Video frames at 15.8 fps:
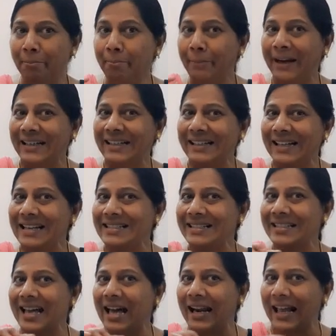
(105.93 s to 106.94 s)

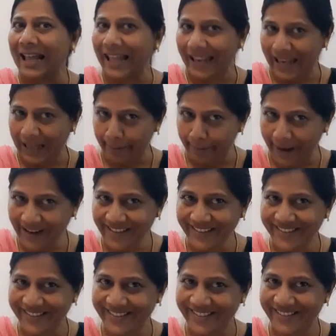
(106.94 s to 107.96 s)
Metals are
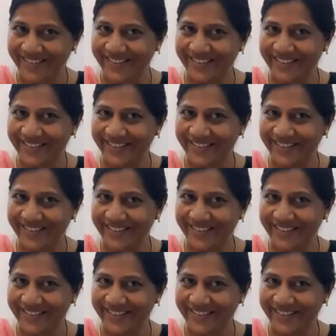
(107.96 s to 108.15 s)
elements.